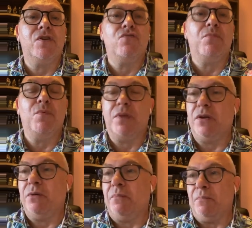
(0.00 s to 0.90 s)
trouble
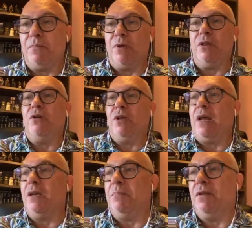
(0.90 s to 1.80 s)
that you
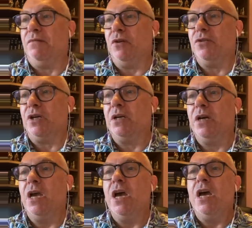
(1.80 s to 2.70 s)
could end up in the future.
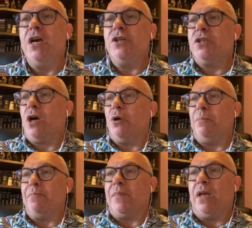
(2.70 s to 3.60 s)

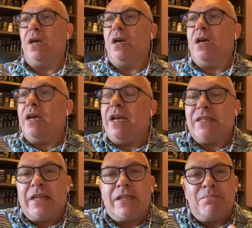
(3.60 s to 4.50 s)
So
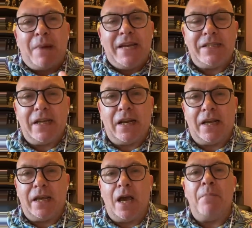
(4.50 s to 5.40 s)
it's
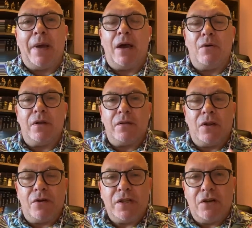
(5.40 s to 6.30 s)
basically about,
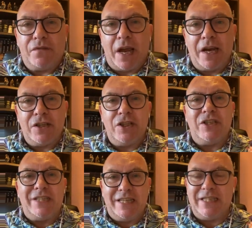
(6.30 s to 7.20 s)
the idea of that is
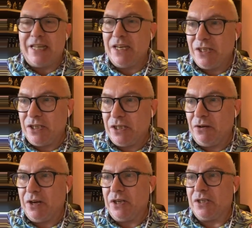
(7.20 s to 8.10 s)
to
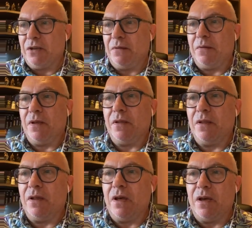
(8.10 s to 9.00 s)
desensitise
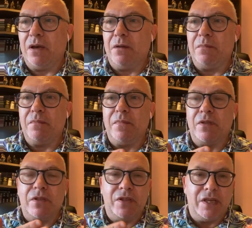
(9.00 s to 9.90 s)

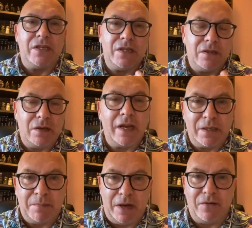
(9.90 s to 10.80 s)
this
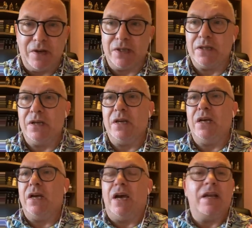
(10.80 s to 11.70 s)
experience.
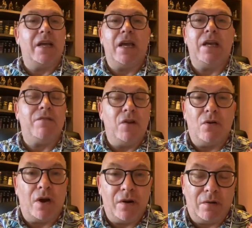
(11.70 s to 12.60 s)
And again, if you're
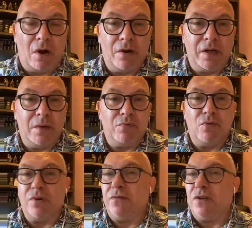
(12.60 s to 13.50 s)
not going on holiday
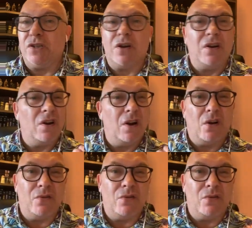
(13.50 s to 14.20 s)
abroad, if you're just going on a